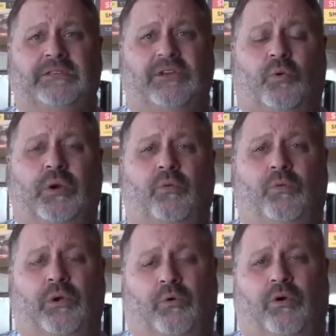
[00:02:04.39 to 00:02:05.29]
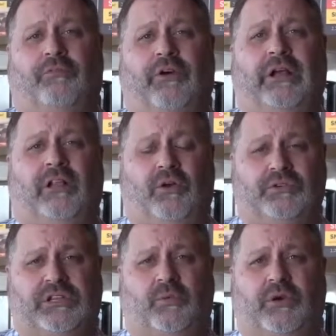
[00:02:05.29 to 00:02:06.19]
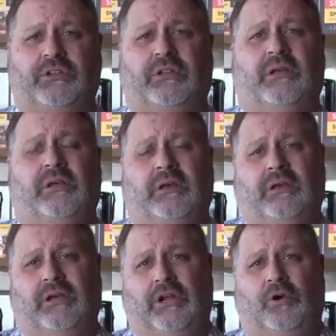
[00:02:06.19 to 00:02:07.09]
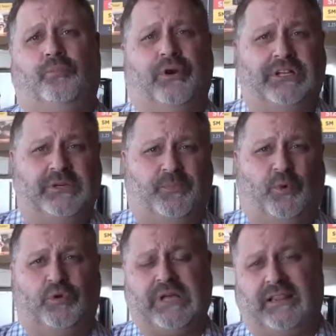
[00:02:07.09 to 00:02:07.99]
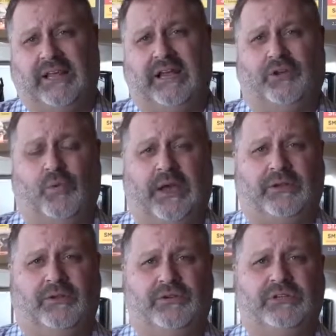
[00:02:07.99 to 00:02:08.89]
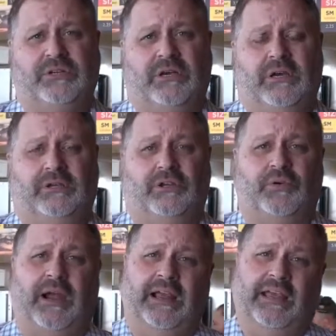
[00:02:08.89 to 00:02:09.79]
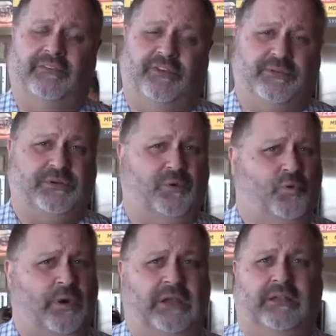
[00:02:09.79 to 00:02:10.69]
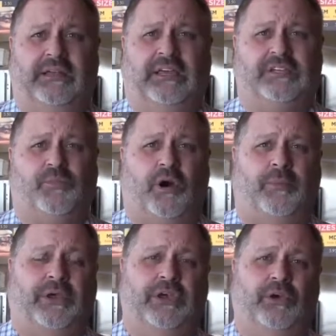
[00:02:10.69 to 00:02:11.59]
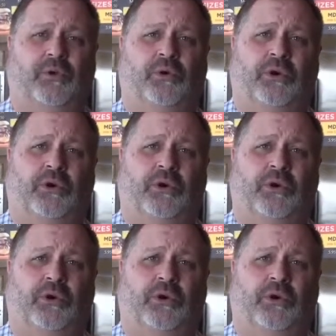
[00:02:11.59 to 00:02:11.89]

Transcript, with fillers: So we work very closely with, you know, principals, athletic directors, to try to give them some great Dickey's Barbecue,